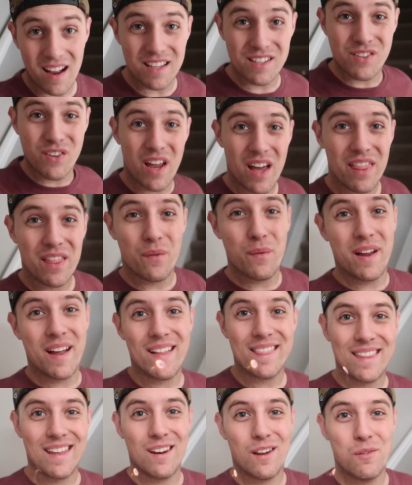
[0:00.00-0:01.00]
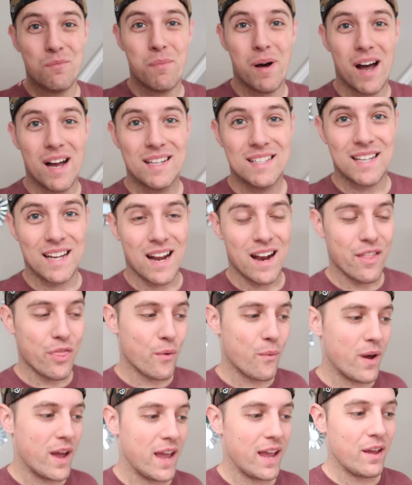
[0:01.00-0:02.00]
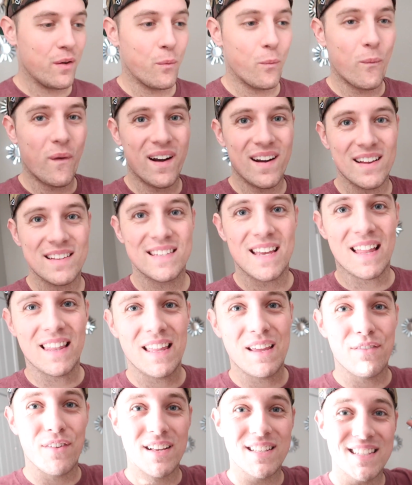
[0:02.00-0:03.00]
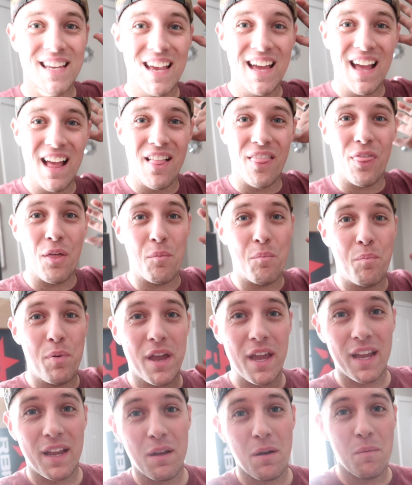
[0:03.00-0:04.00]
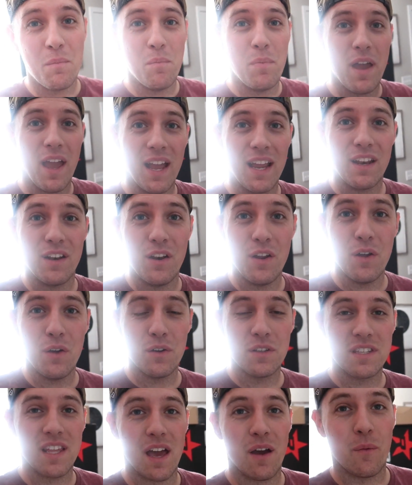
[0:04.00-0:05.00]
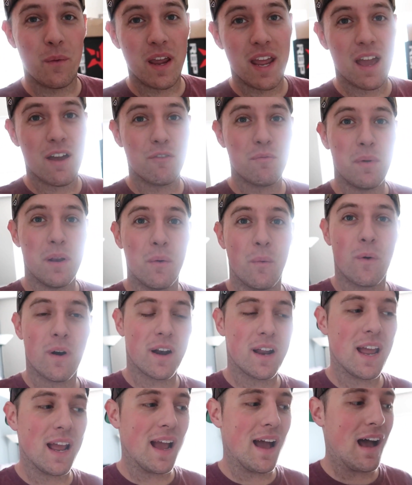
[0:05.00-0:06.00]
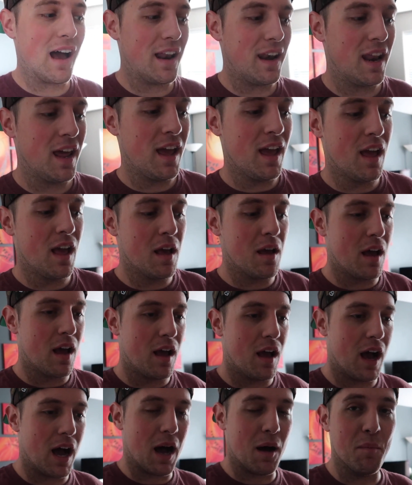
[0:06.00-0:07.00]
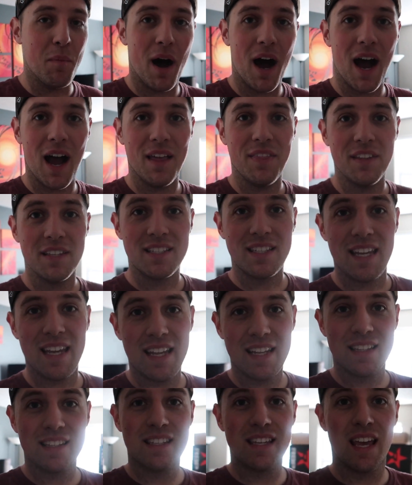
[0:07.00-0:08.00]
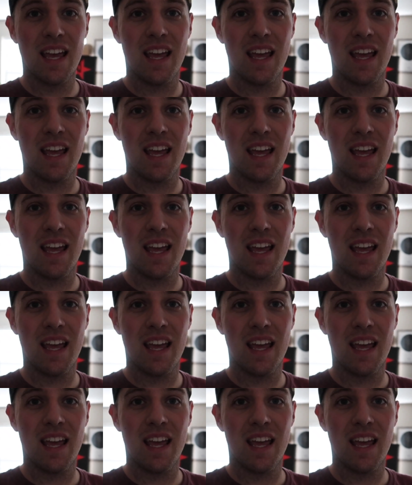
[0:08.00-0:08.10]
right, so now that we got that unboxing out of the way, where does that leave us? The big news that we have been working on behind the scenes,